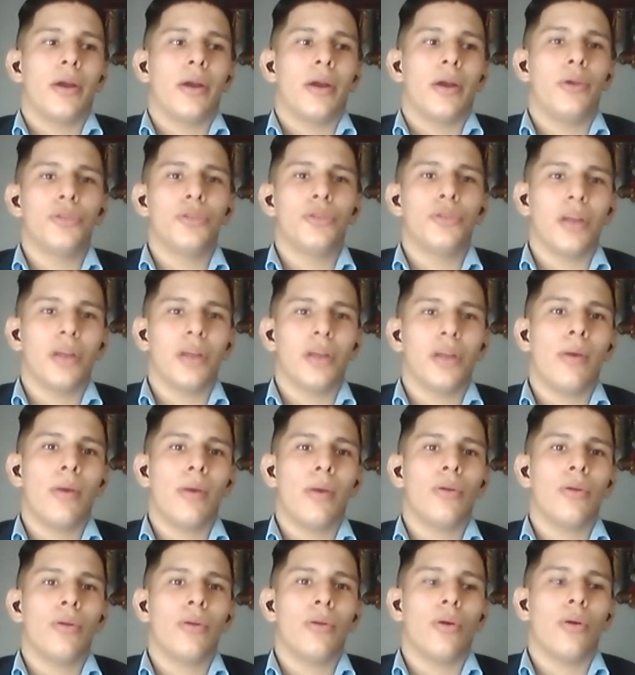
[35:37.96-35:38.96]
we already
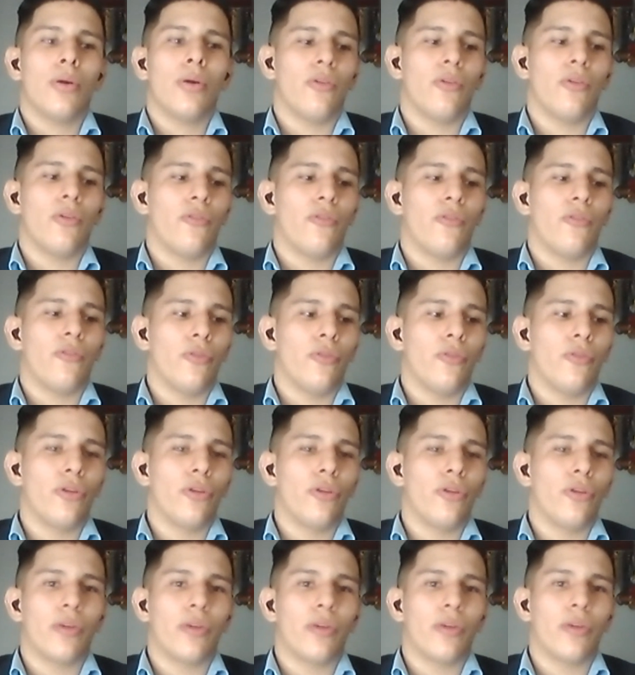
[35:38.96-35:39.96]
know the
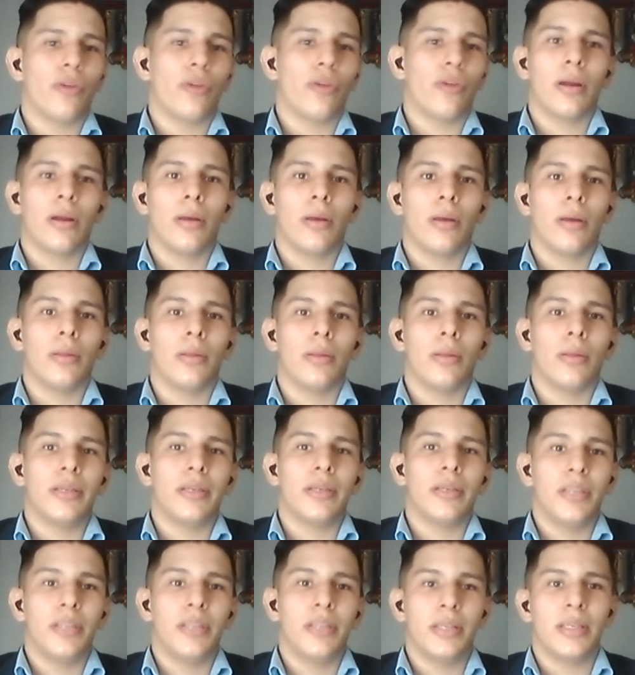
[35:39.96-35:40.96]
huge amount
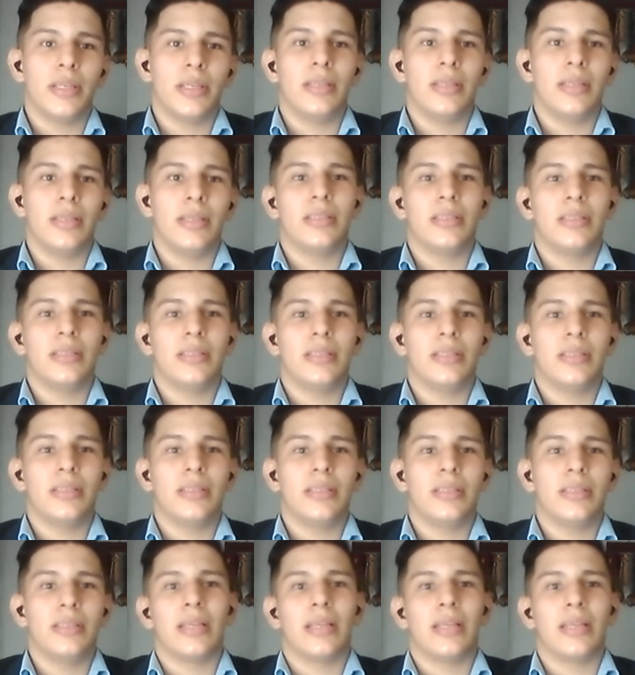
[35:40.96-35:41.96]
of North
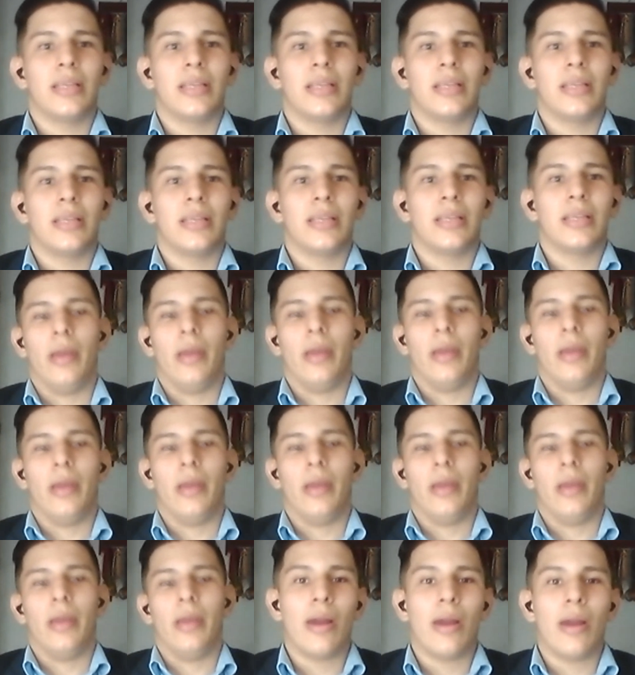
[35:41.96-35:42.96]
American
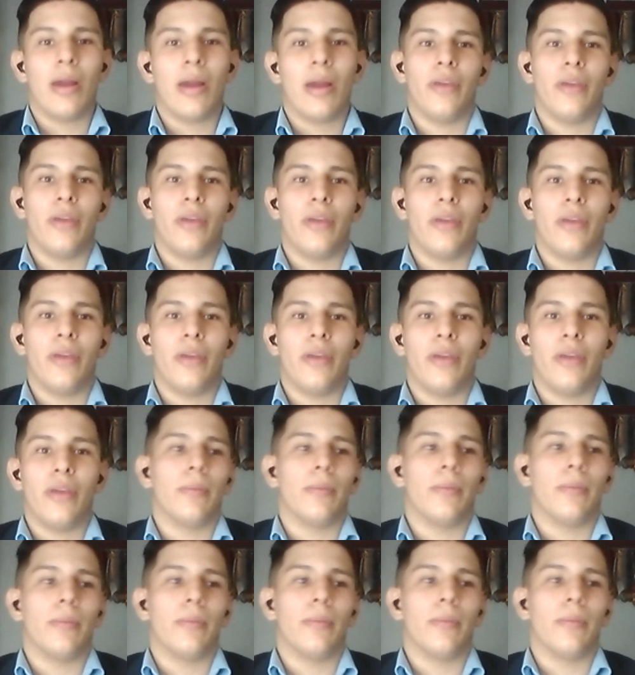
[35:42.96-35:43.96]
citizens that
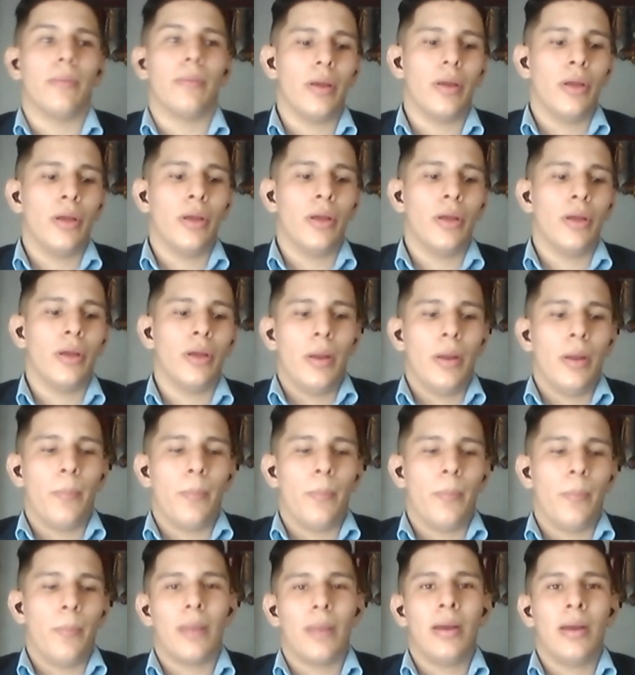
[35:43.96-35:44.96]
uh, arrive
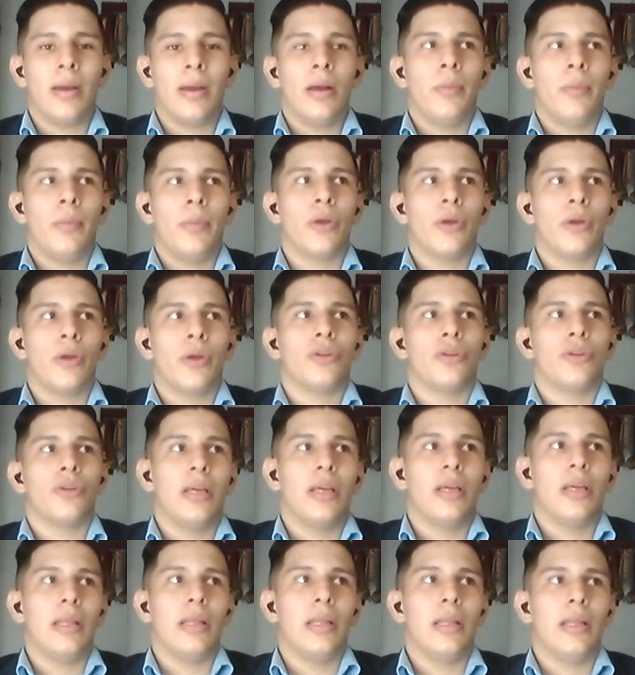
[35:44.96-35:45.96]
in
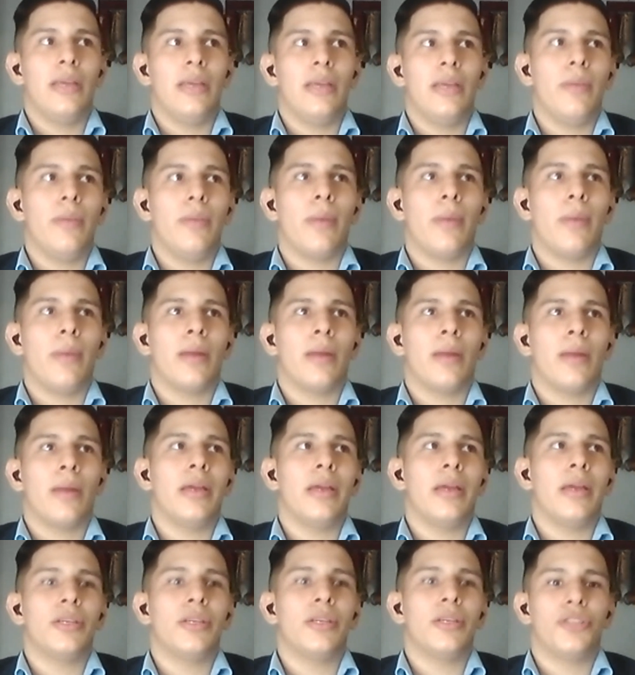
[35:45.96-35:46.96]
Panama
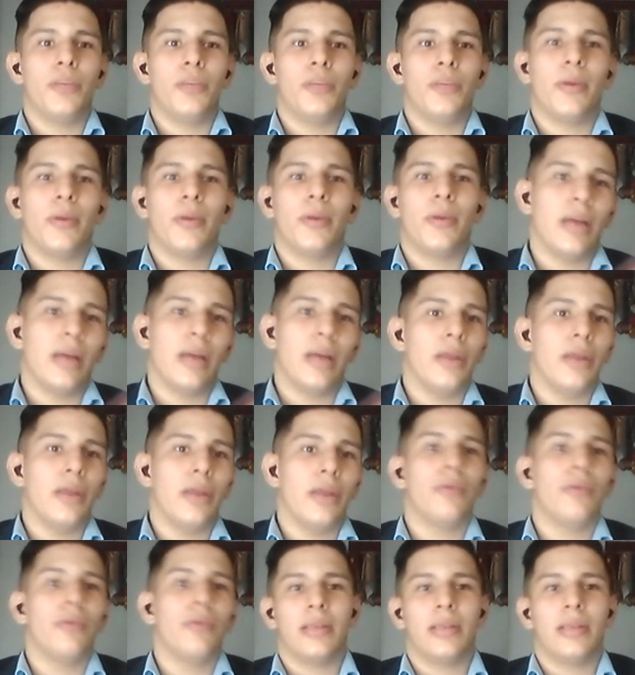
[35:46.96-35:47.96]
because the live in
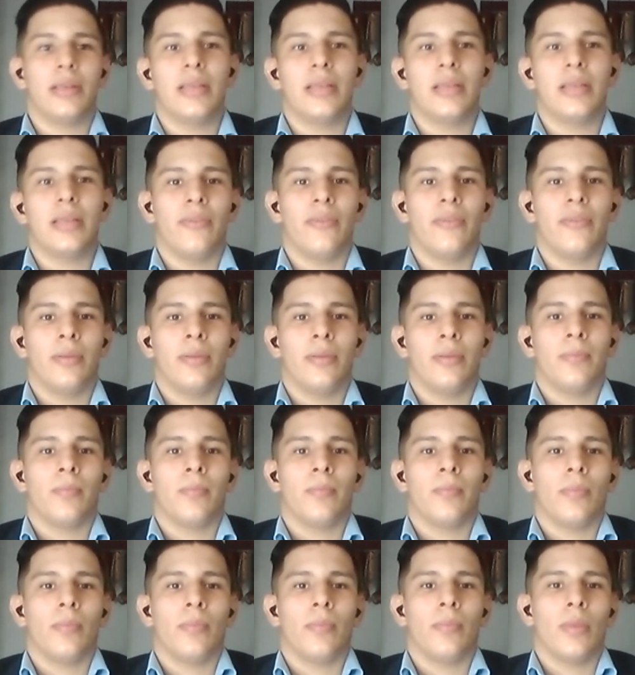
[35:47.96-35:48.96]
Panama is
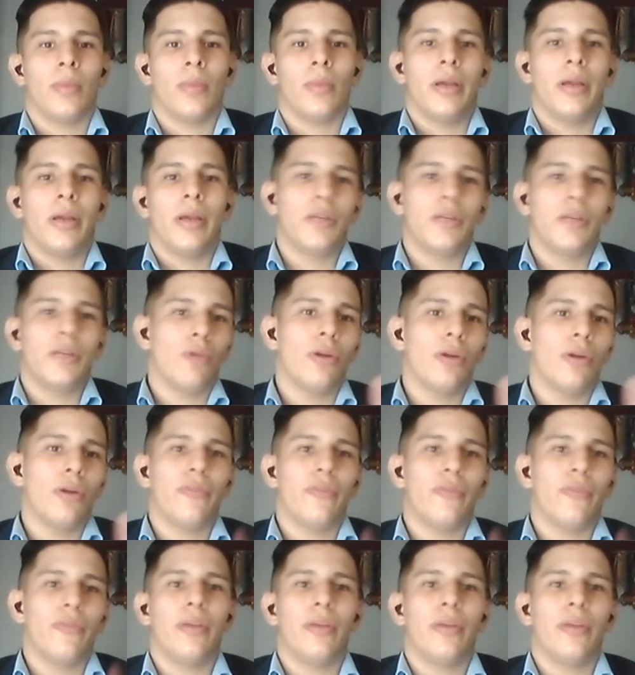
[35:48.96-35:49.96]
cheaper than United
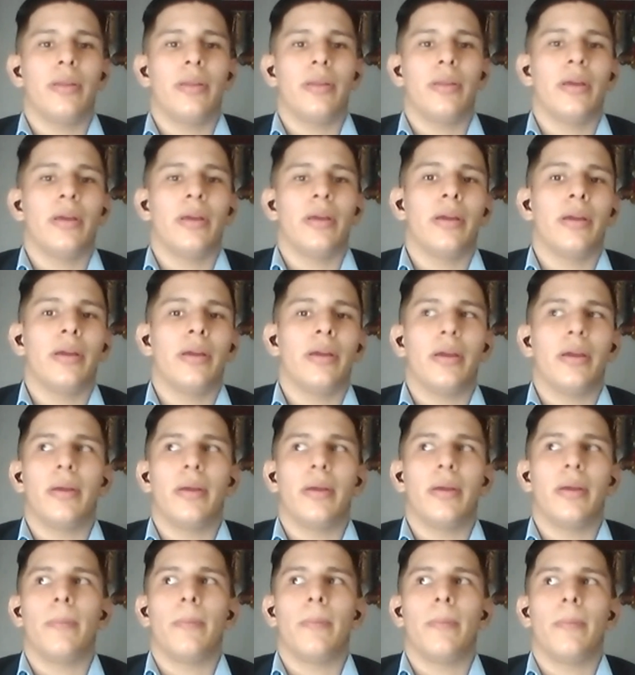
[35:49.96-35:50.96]
States.
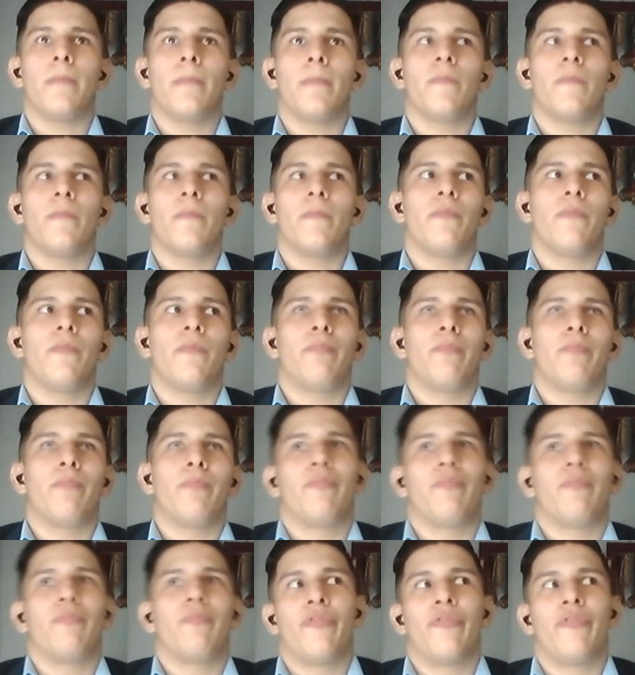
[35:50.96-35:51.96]
It's one of the,
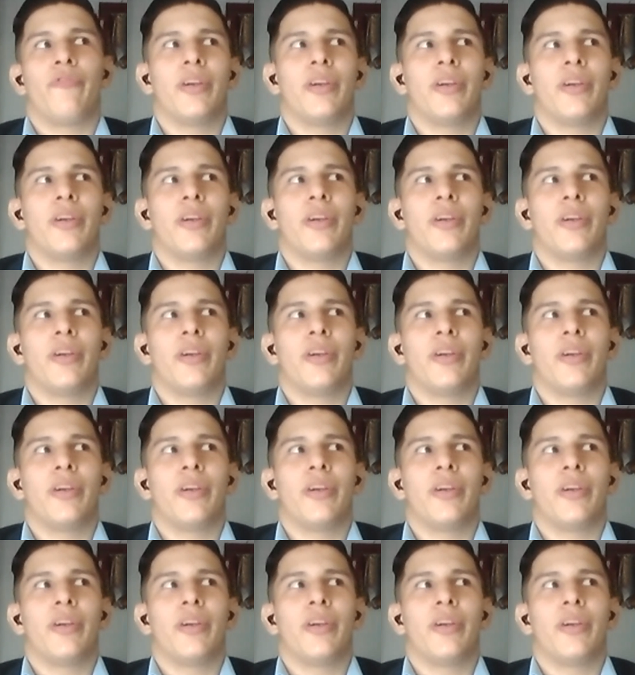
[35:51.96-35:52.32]
the